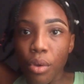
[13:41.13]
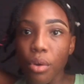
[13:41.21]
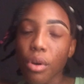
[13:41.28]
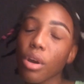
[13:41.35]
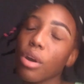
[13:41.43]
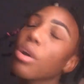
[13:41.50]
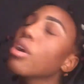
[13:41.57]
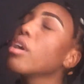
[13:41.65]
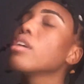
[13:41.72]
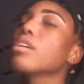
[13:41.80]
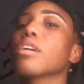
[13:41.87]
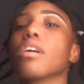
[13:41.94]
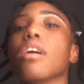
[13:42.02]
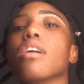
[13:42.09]
Woo!
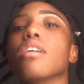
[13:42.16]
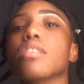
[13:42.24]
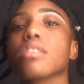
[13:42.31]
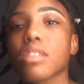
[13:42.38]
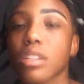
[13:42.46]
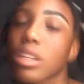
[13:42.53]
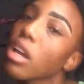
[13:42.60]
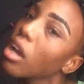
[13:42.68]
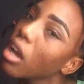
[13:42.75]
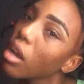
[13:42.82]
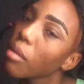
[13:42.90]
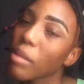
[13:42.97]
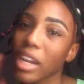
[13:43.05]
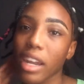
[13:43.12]
Gosh,
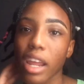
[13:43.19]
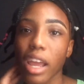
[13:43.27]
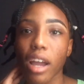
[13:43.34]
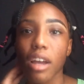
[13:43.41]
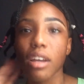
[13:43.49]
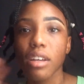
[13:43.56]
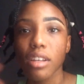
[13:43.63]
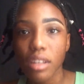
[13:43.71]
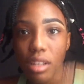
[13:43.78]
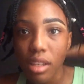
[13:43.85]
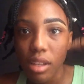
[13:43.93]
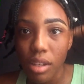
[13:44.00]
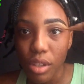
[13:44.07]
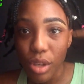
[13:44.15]
my neck.
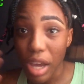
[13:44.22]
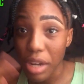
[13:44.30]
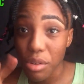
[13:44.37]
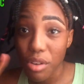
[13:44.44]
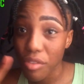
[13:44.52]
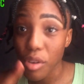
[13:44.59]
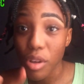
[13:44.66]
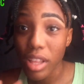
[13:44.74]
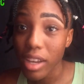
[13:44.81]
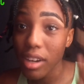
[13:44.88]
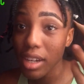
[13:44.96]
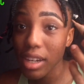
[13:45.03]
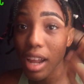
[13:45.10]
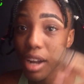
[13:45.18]
I don't know if y'all
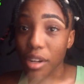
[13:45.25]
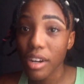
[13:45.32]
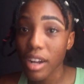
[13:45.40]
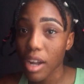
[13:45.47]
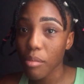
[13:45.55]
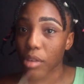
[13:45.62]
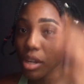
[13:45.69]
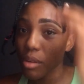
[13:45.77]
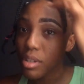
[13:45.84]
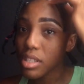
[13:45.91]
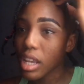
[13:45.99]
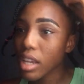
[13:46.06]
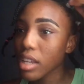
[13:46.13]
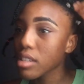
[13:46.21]
heard that crack, but it was
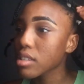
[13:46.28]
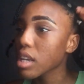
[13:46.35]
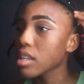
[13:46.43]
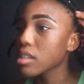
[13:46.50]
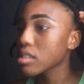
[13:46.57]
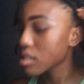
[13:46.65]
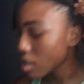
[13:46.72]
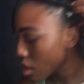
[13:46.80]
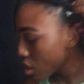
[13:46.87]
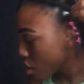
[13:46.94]
like intense.